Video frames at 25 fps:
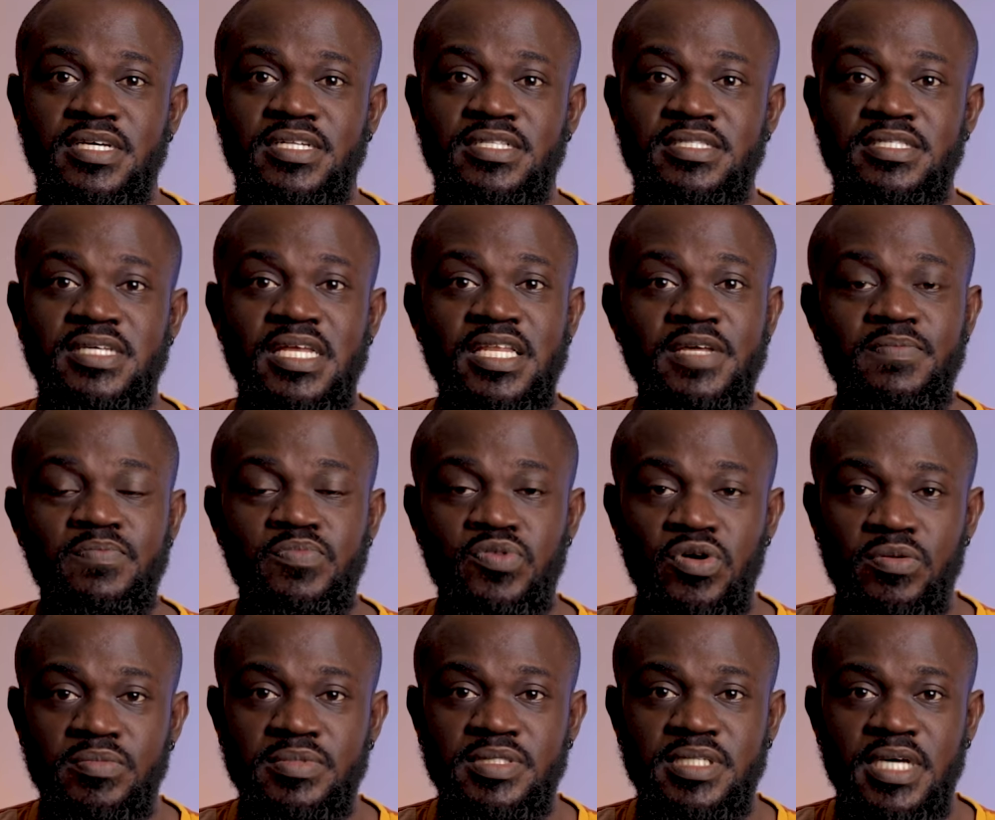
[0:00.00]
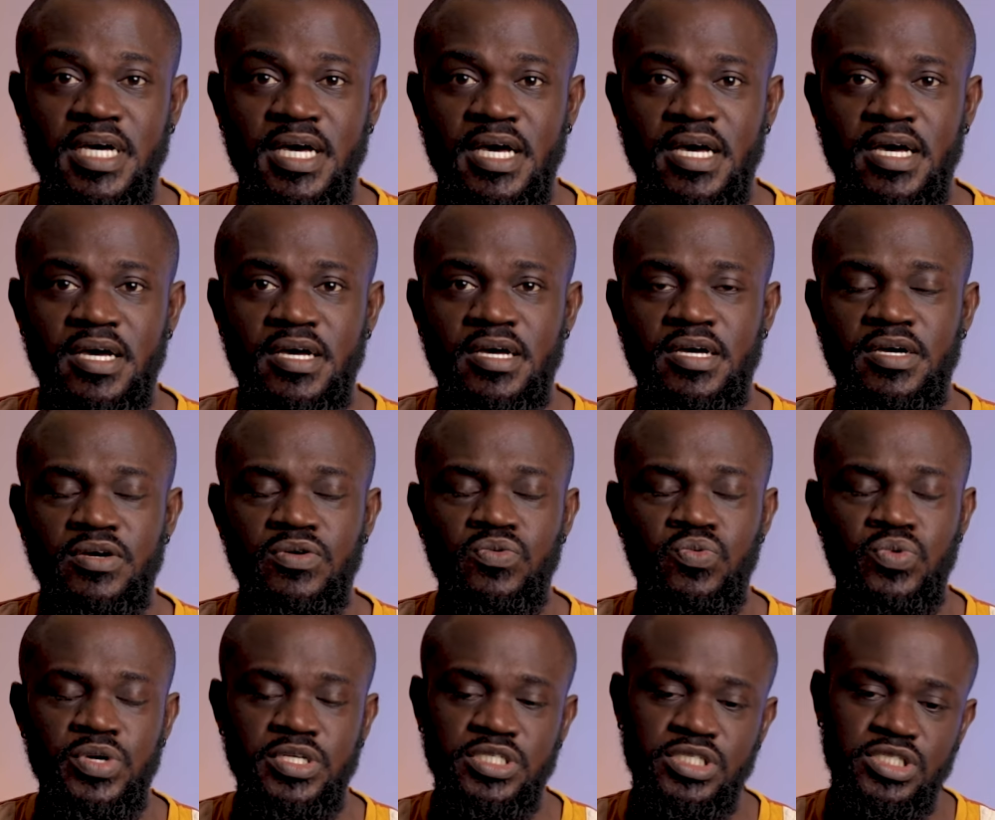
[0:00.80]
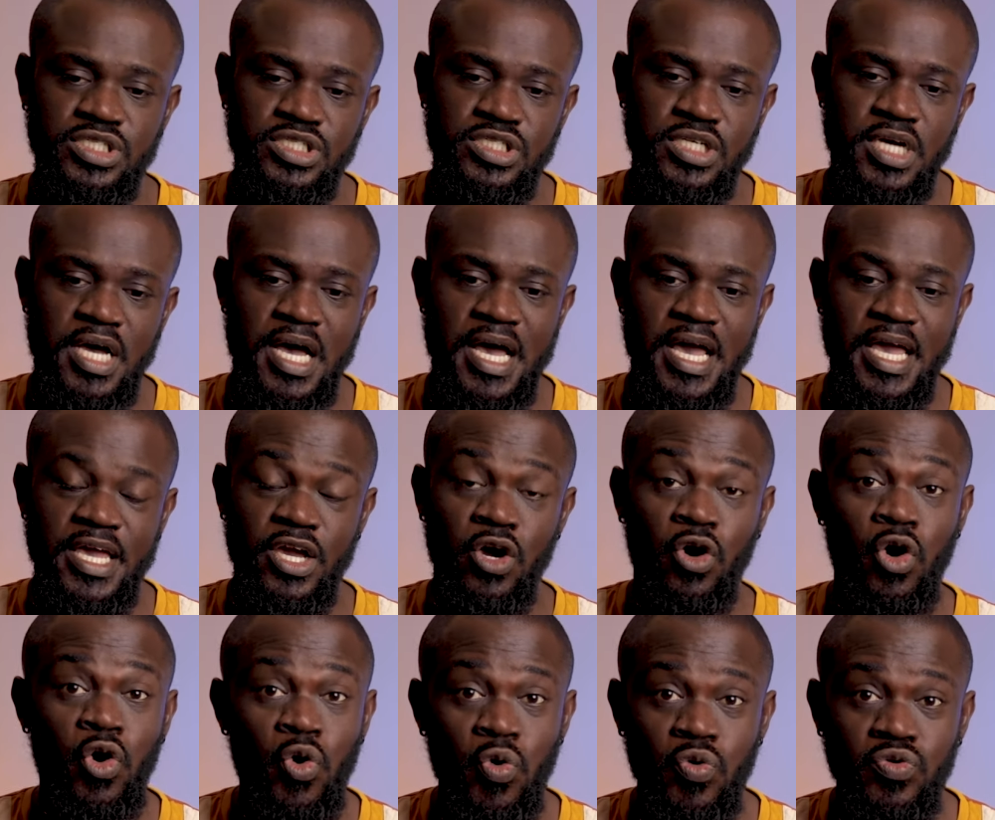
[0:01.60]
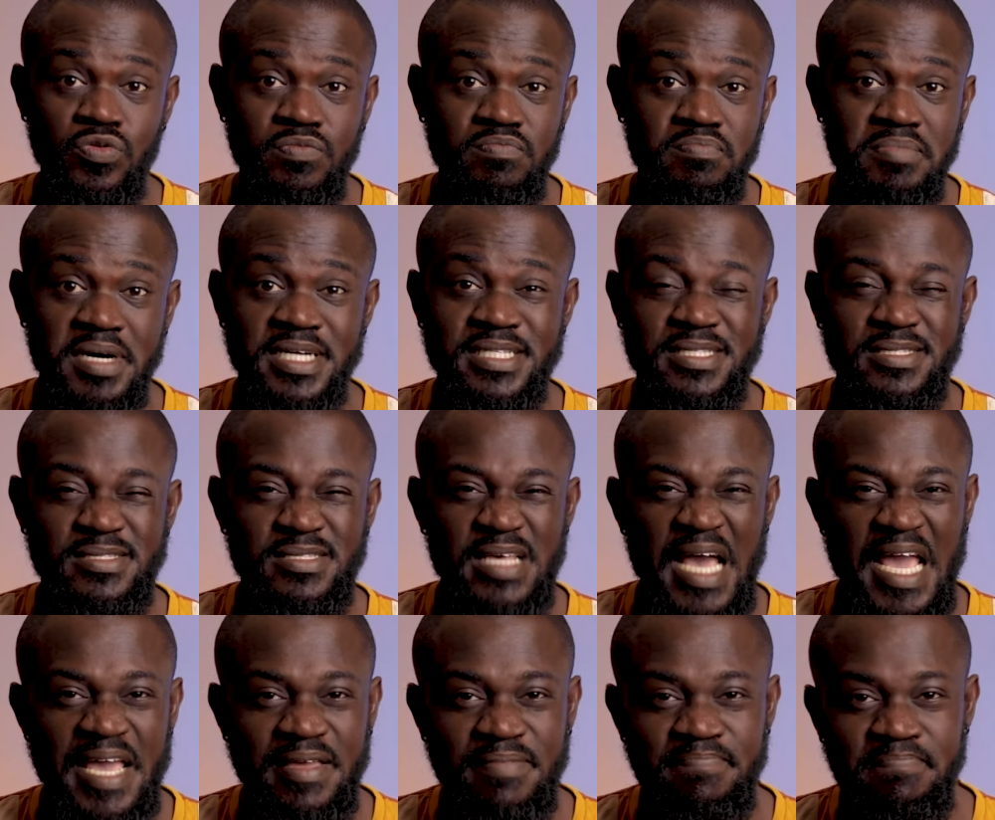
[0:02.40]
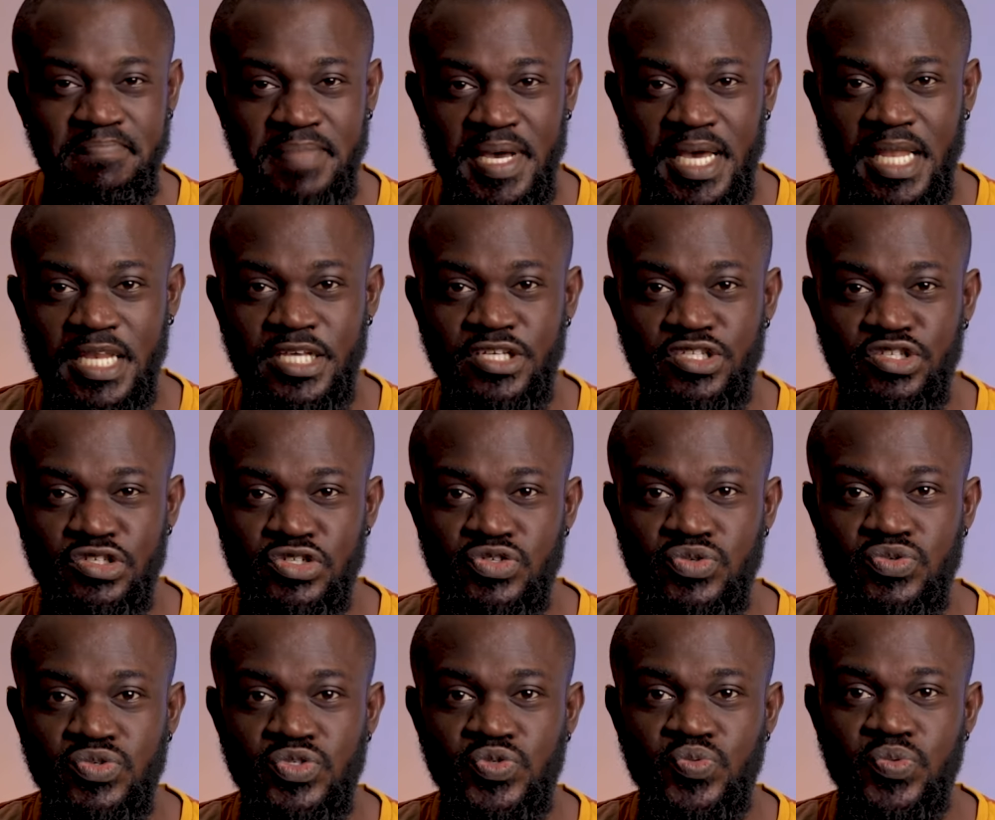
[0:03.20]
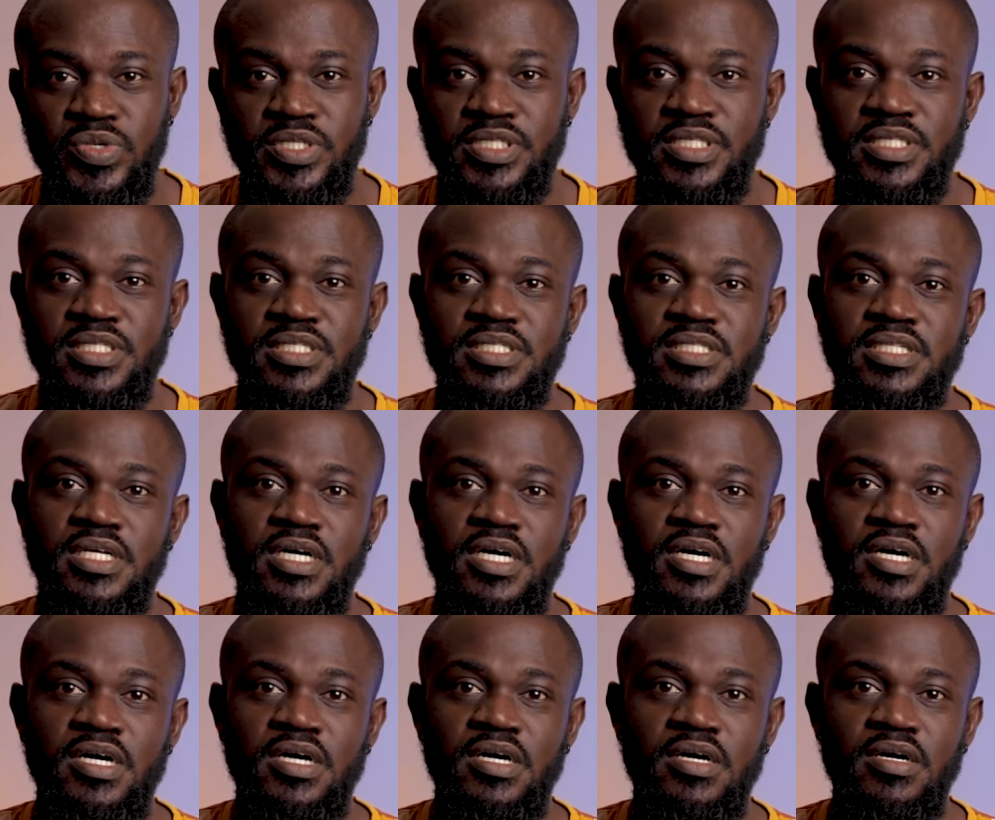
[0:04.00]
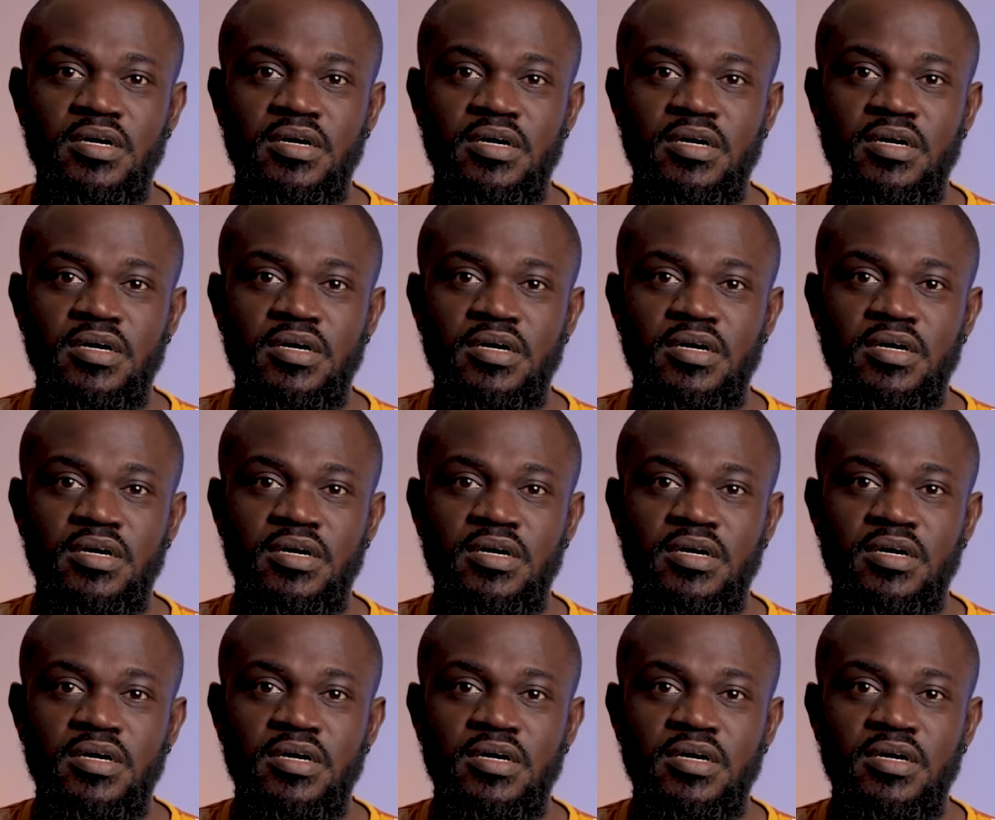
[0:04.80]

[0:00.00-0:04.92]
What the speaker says: a teleprompter which I own but I barely use, which is the